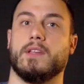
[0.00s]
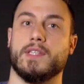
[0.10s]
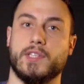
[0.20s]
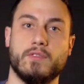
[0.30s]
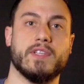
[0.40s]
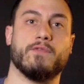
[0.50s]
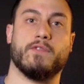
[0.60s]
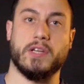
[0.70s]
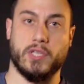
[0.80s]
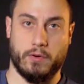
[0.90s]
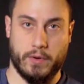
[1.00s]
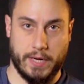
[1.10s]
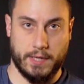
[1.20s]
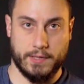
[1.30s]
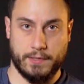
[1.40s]
is using fresh
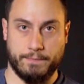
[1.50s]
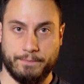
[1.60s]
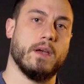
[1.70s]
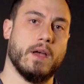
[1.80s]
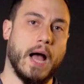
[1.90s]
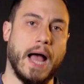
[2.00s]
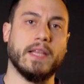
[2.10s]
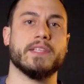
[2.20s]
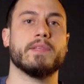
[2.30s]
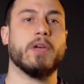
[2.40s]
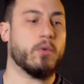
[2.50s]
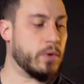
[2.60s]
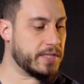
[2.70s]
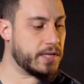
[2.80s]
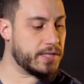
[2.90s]
ingredients. I like to make whiskey